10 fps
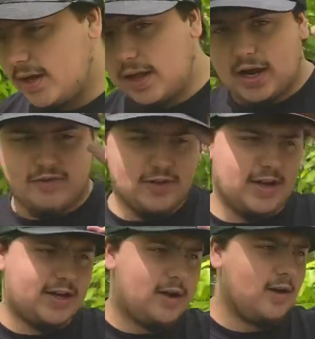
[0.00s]
a lot of you
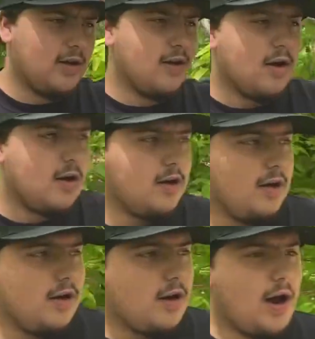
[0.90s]
like,
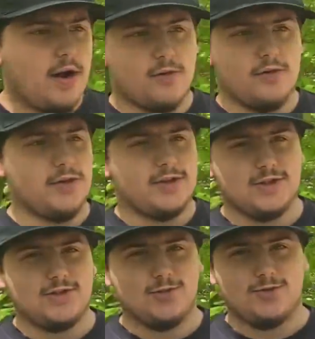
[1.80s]
I don't think this
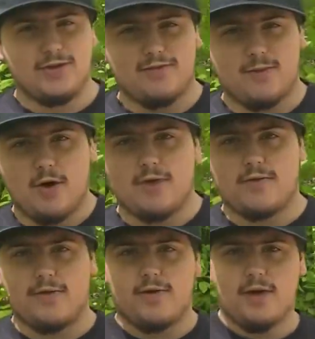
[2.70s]
dude's really from
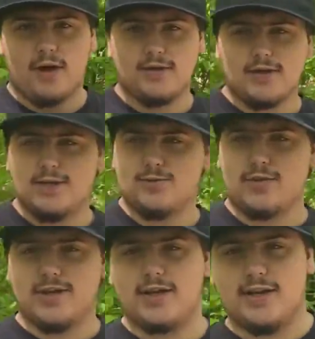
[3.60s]
Harvard. I don't think he's
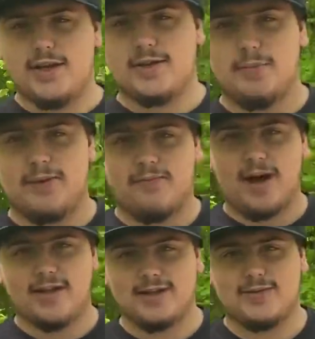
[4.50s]
really an
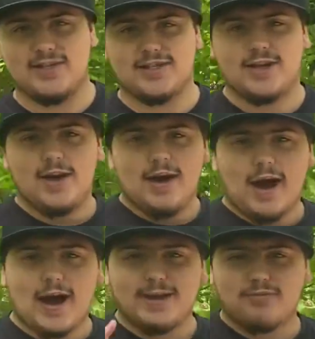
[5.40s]
anthropologist.
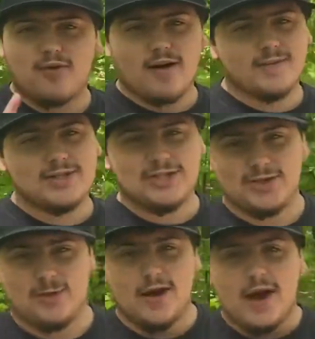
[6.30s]
I promise
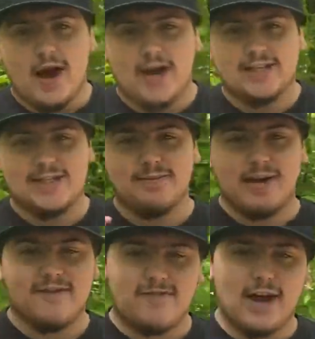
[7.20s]
you, I did my
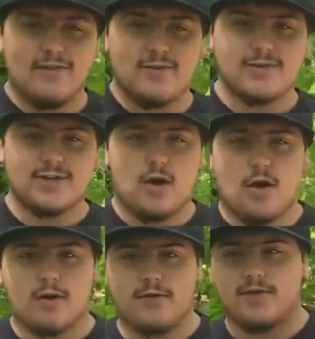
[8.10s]
five years at
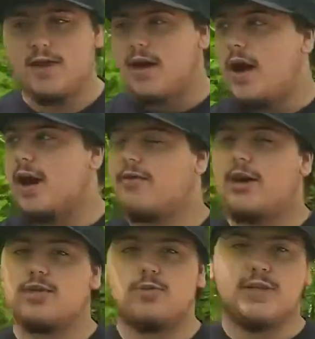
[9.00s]
Harvard. I
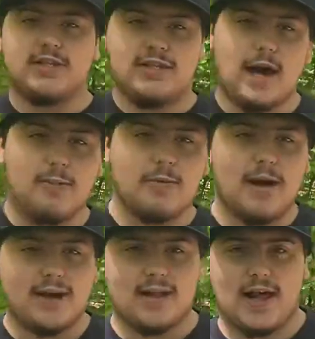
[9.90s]
graduated the top of
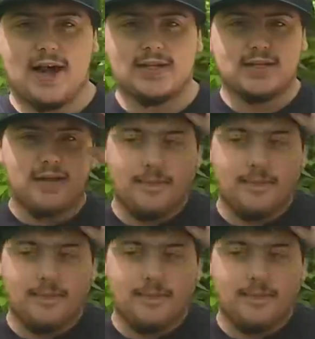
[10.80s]
my class,